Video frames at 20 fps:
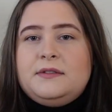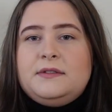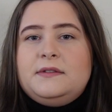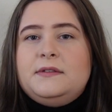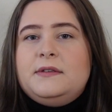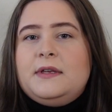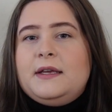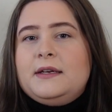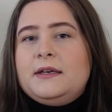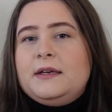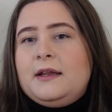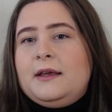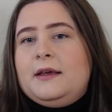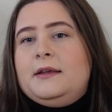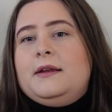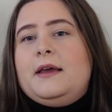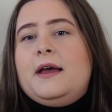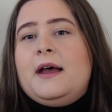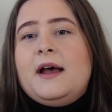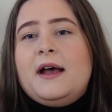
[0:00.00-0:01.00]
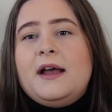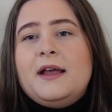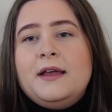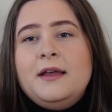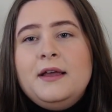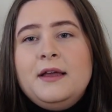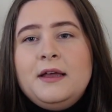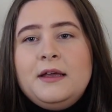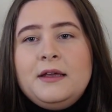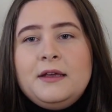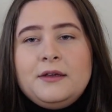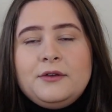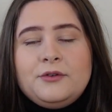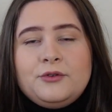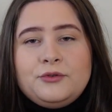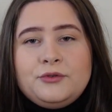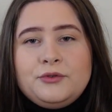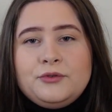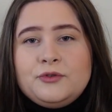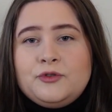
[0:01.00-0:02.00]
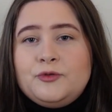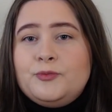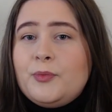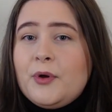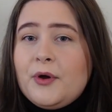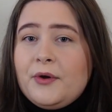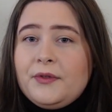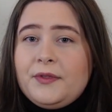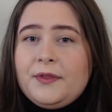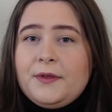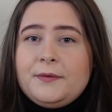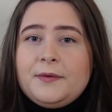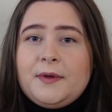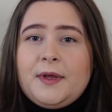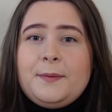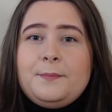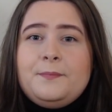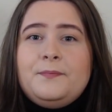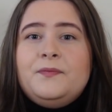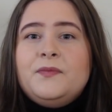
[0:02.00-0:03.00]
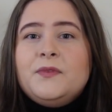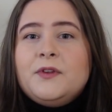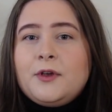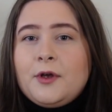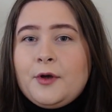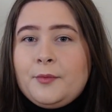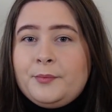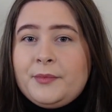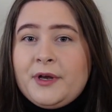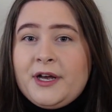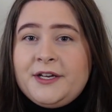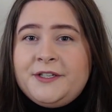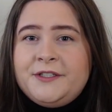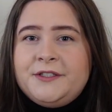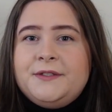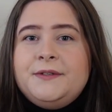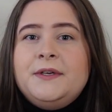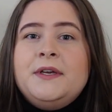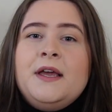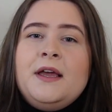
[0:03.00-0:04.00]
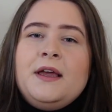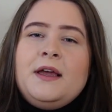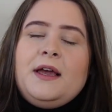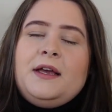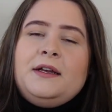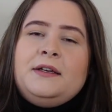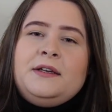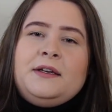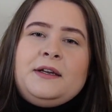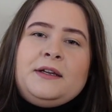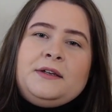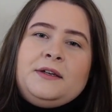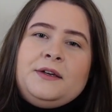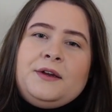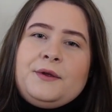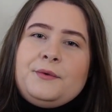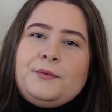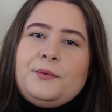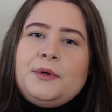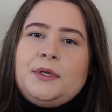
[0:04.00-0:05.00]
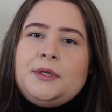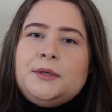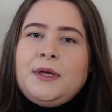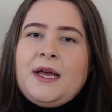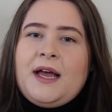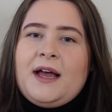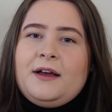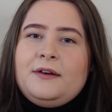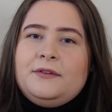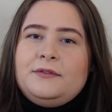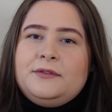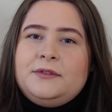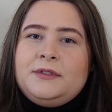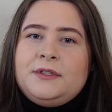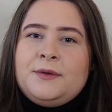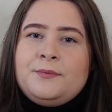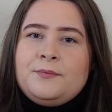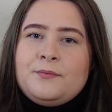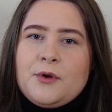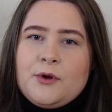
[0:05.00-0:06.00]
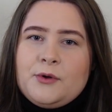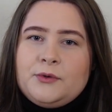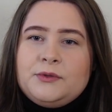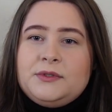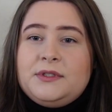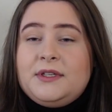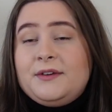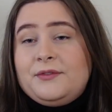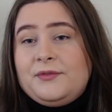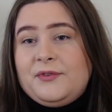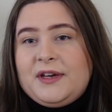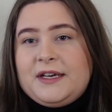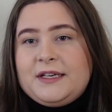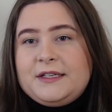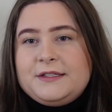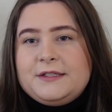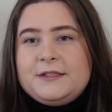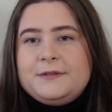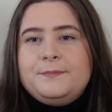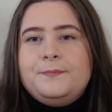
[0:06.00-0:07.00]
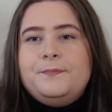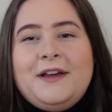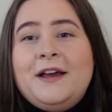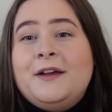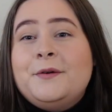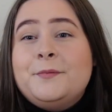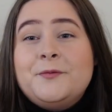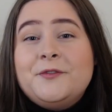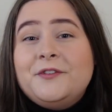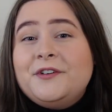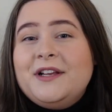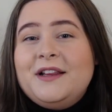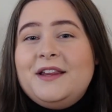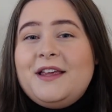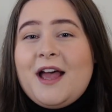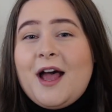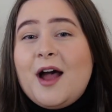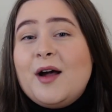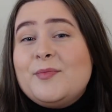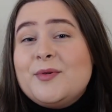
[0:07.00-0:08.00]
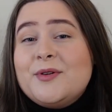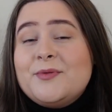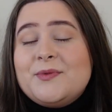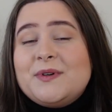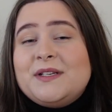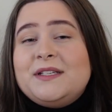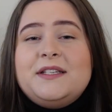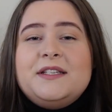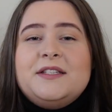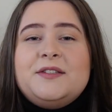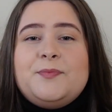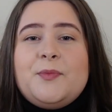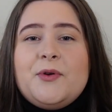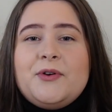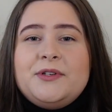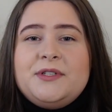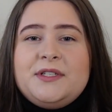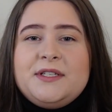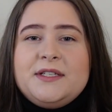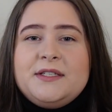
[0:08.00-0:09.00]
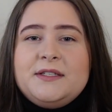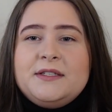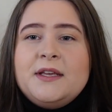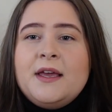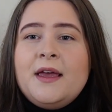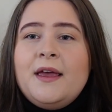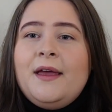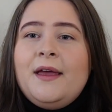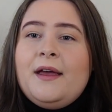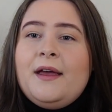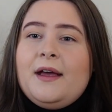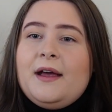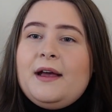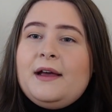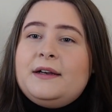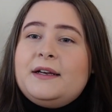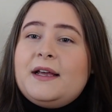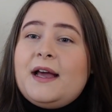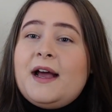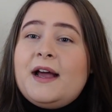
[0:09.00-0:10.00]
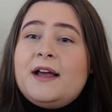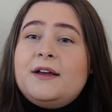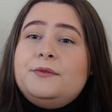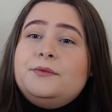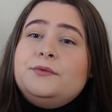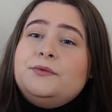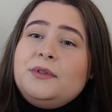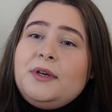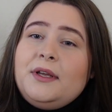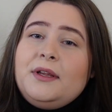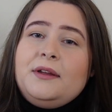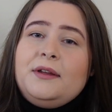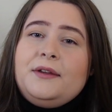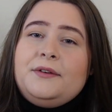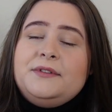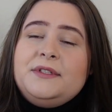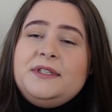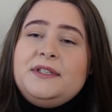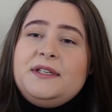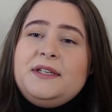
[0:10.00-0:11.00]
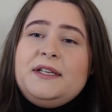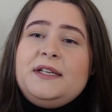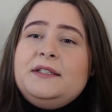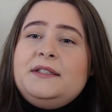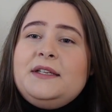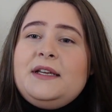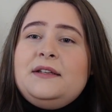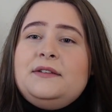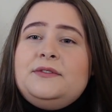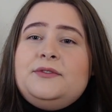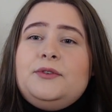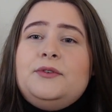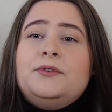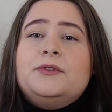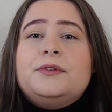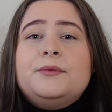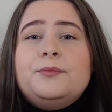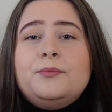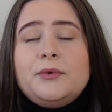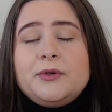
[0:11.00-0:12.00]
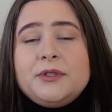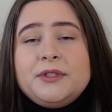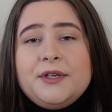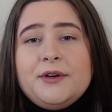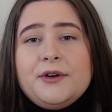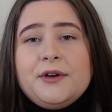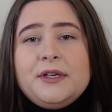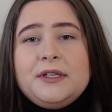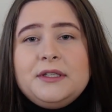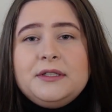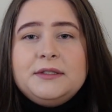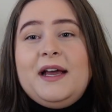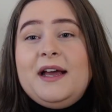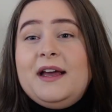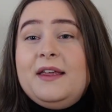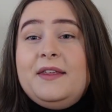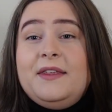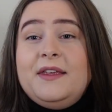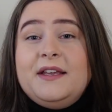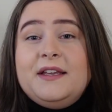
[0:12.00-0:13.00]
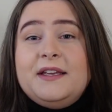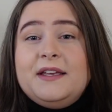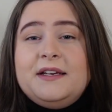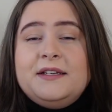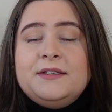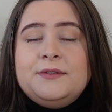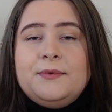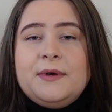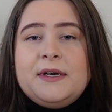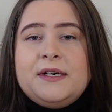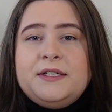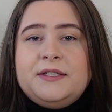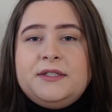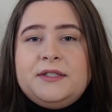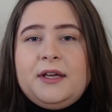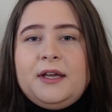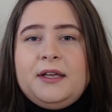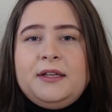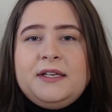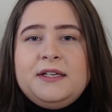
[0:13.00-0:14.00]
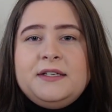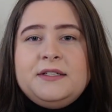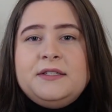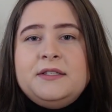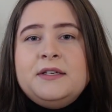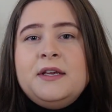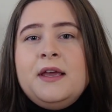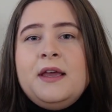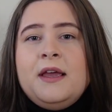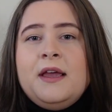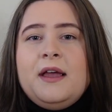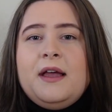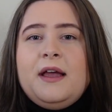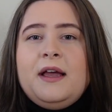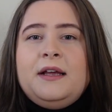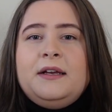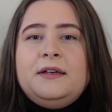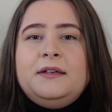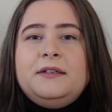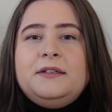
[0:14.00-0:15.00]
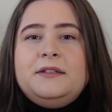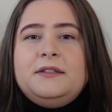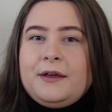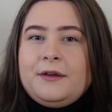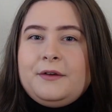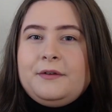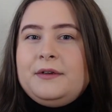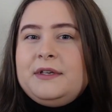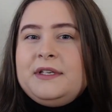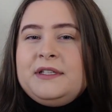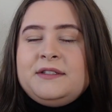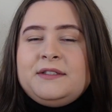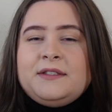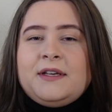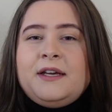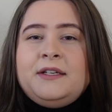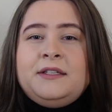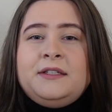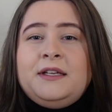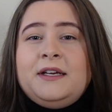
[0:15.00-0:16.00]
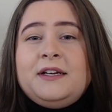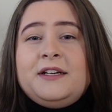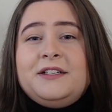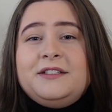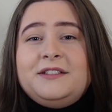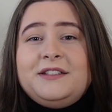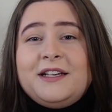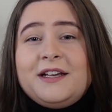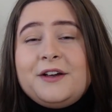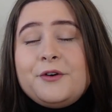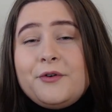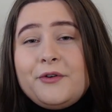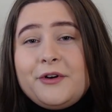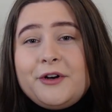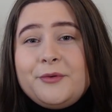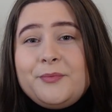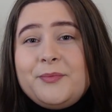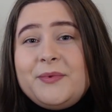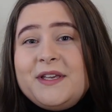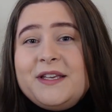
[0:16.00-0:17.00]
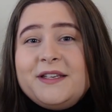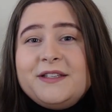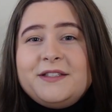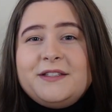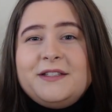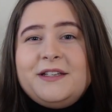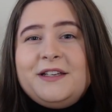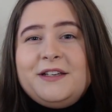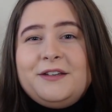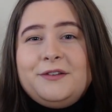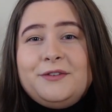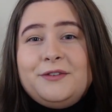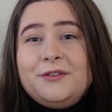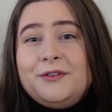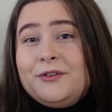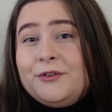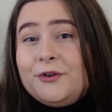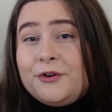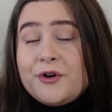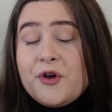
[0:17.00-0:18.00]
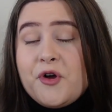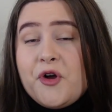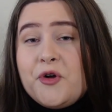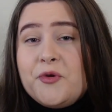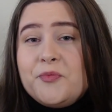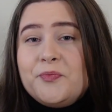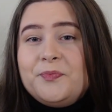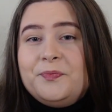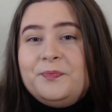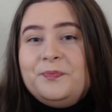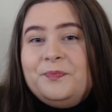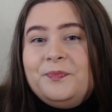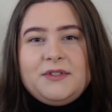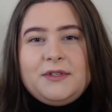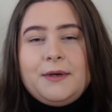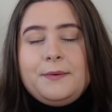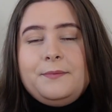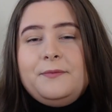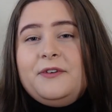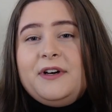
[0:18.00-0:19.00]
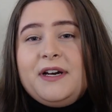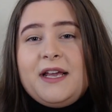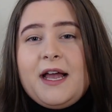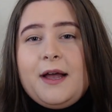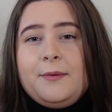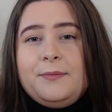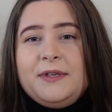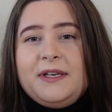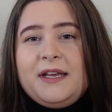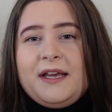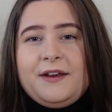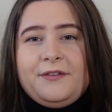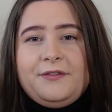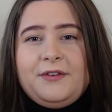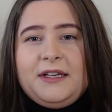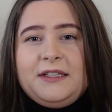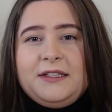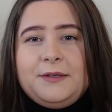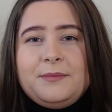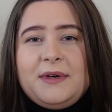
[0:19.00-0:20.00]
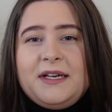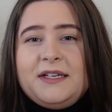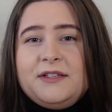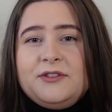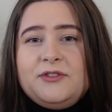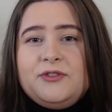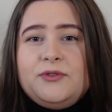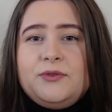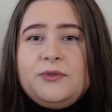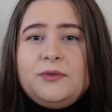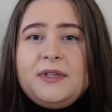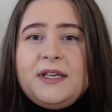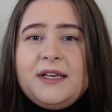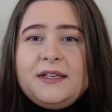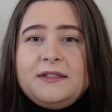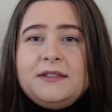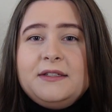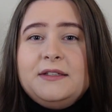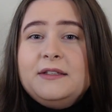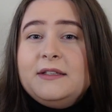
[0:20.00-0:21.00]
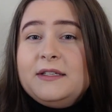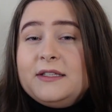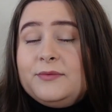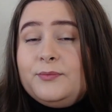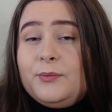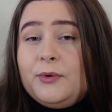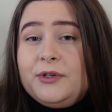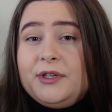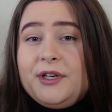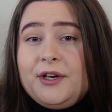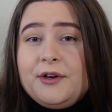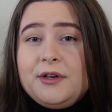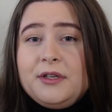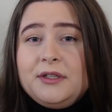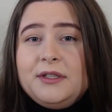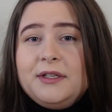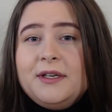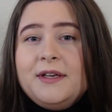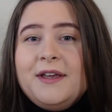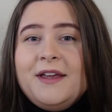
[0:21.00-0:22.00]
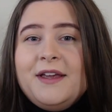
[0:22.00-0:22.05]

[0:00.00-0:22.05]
said that I could use both of them combined, and then they will have the most effect. I'm really happy with this purchase, and I really love the details on the body oil. I think it is very stylish, and it's kind of like a decor piece in your home. So I'm very happy that I finally managed to get this body oil,